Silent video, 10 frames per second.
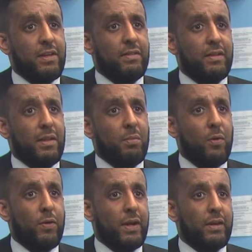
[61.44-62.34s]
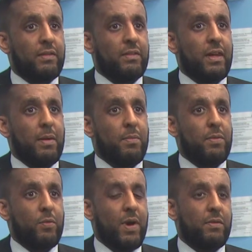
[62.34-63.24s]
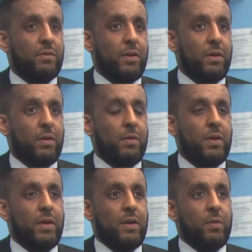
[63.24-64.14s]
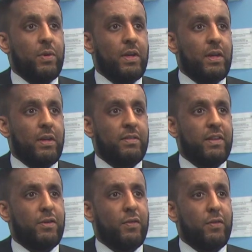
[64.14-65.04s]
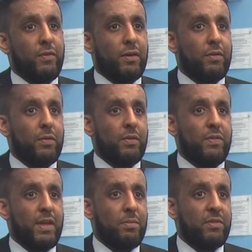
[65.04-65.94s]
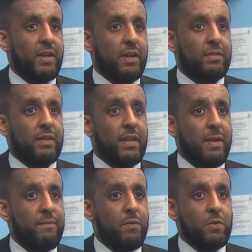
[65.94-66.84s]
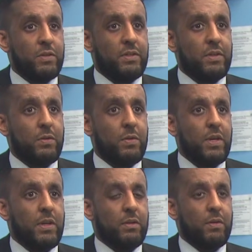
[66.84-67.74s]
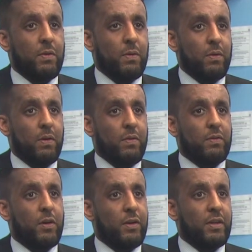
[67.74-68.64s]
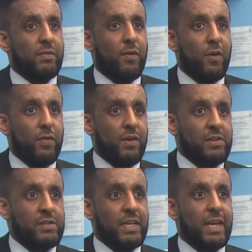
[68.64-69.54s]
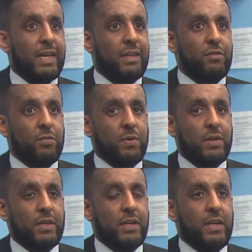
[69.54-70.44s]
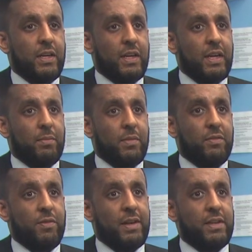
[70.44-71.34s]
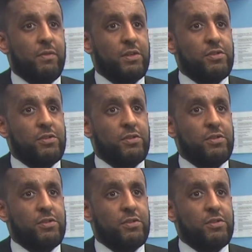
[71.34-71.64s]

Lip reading: easy in the mornings throughout Solihull. We sit on the ring road of the M6 and the M42, so a lot of colleagues find that actually getting into work is relatively